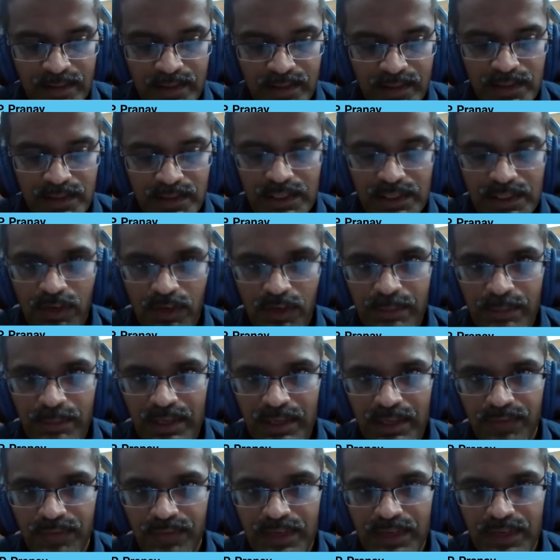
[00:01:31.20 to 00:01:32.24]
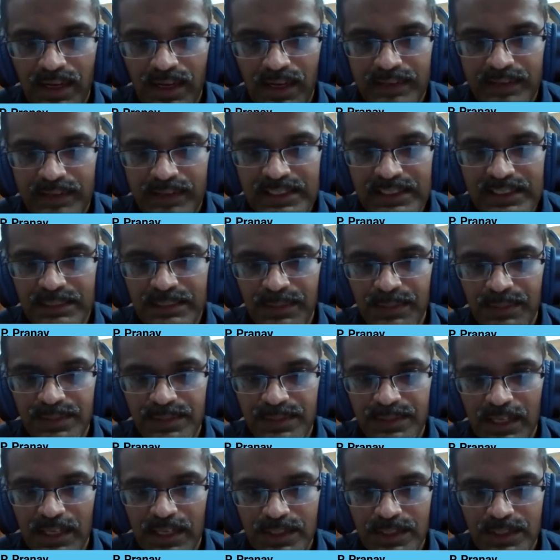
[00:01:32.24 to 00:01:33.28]
So one may feel other
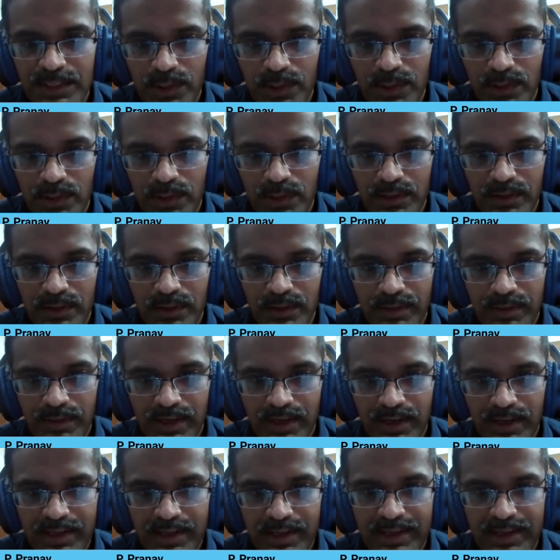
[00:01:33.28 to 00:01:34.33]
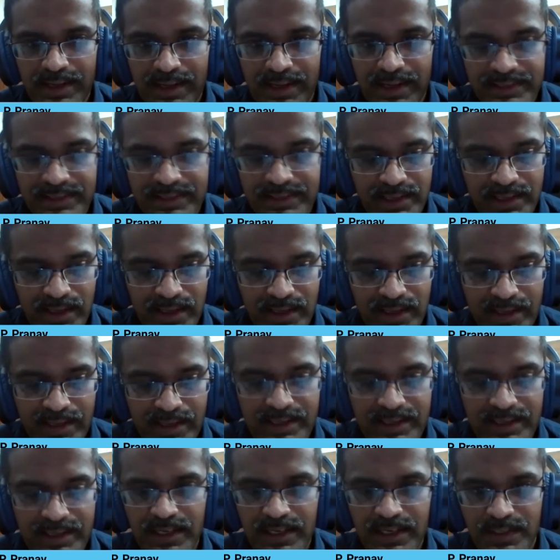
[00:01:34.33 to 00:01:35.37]
symptoms also regarding angina,
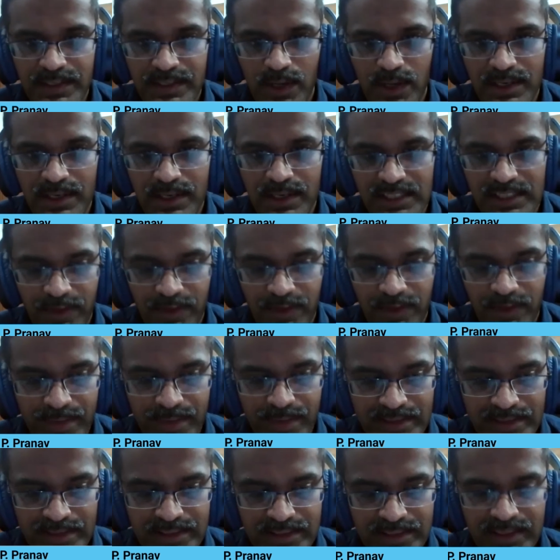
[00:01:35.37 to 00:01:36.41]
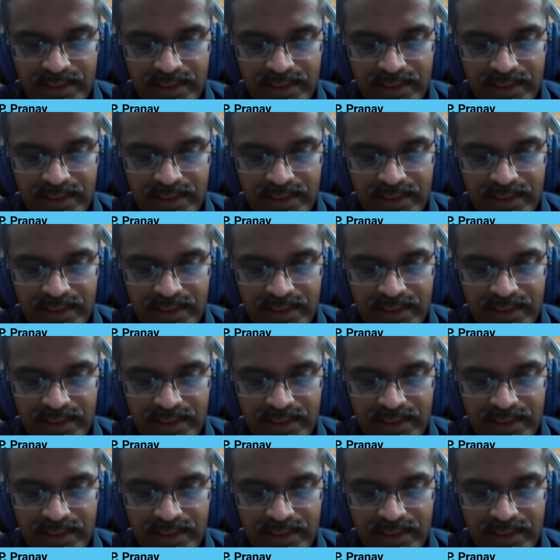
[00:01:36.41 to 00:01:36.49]
like shortness of breath,